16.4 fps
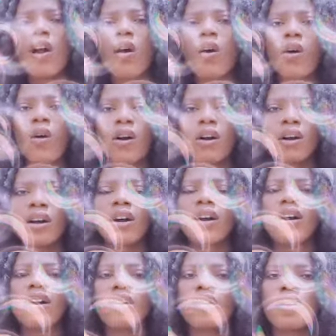or
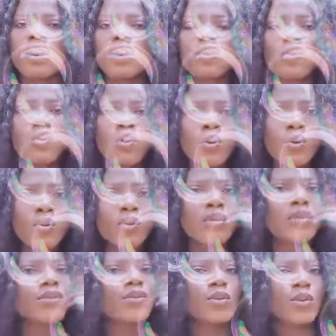a cool
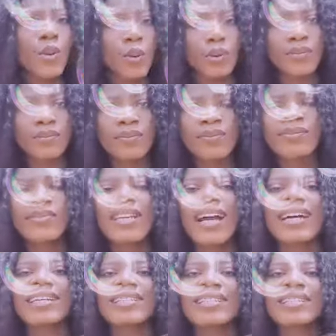tone.
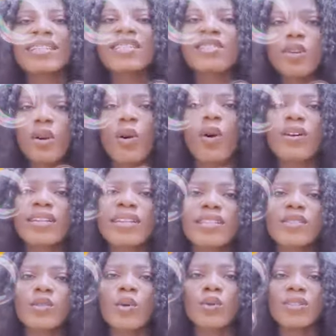And it is your
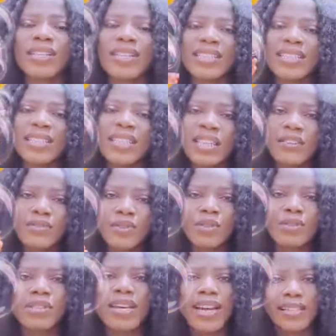undertone that gives
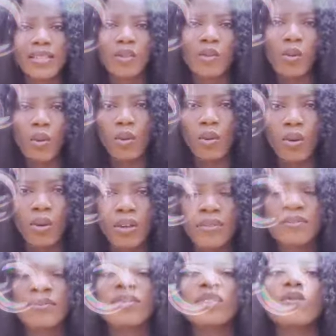you that color
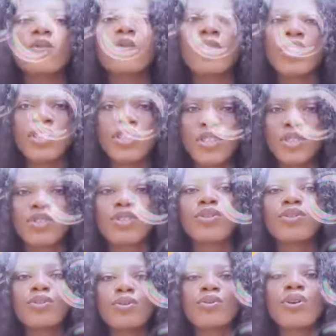which
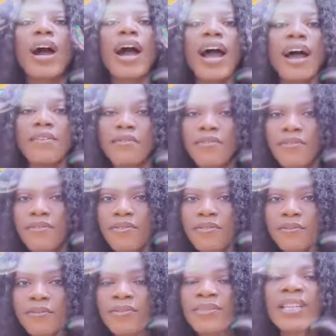you have.
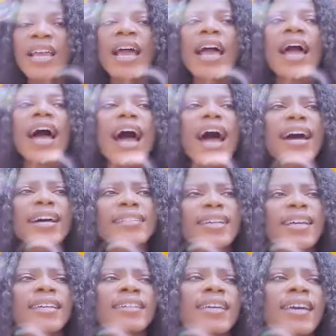And
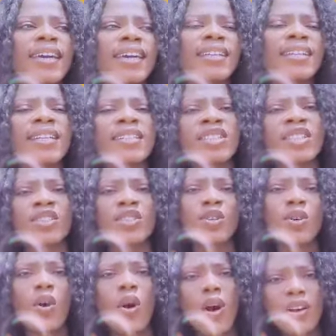again, it is
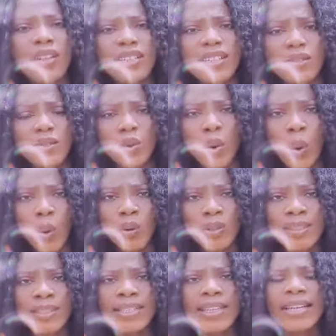your
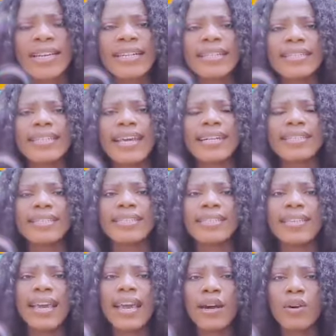undertone that
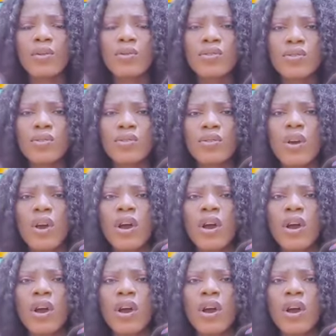tells